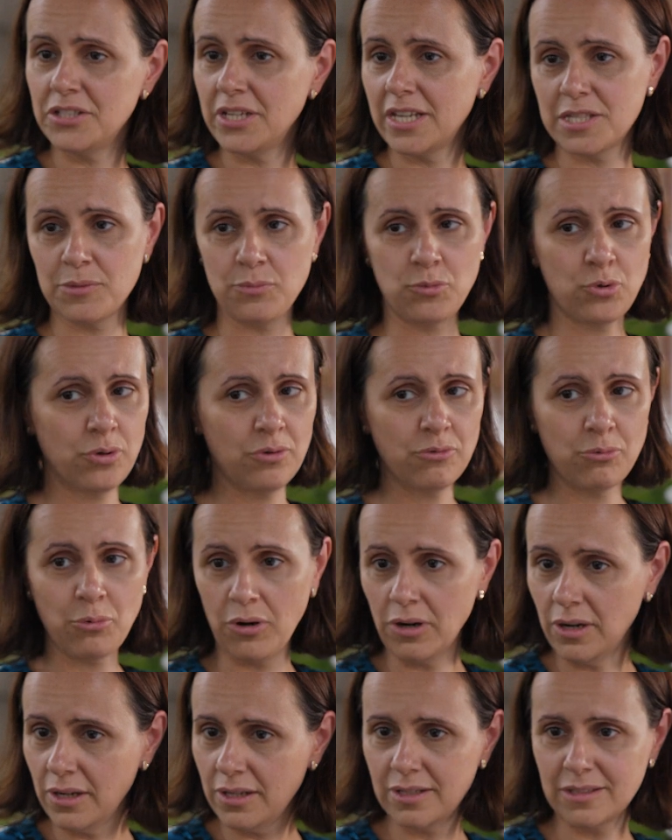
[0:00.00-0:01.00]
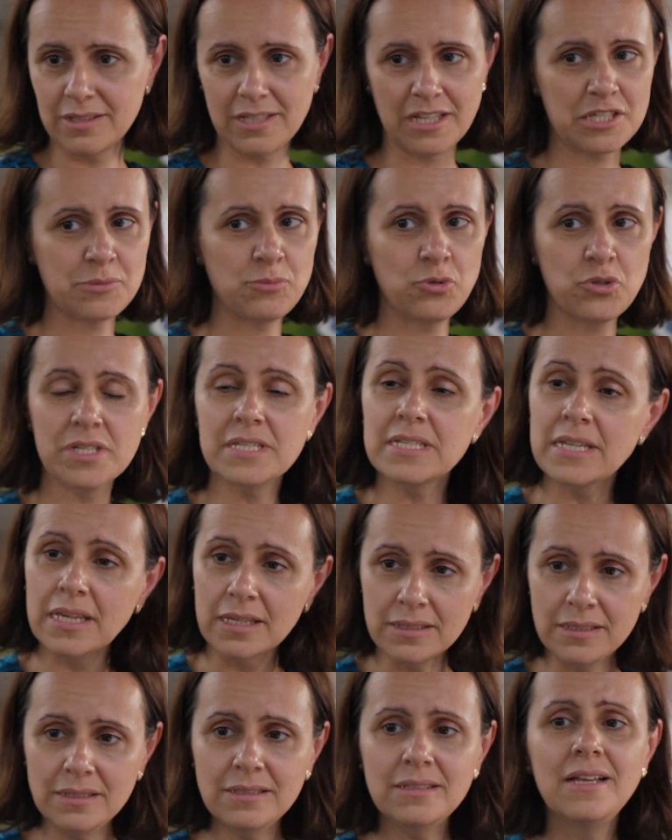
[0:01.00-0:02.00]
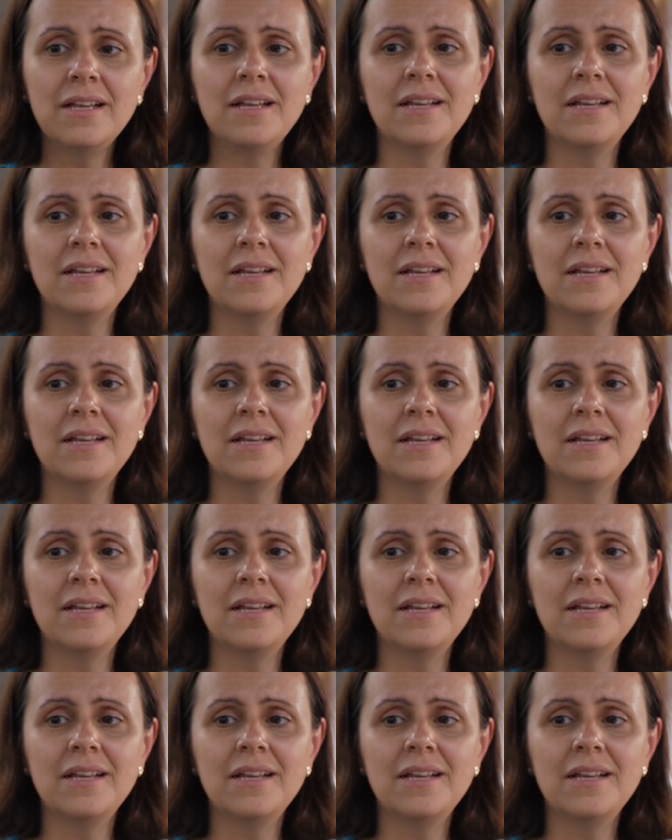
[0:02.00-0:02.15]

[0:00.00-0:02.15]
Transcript: It takes training, it takes more work, it takes more skill.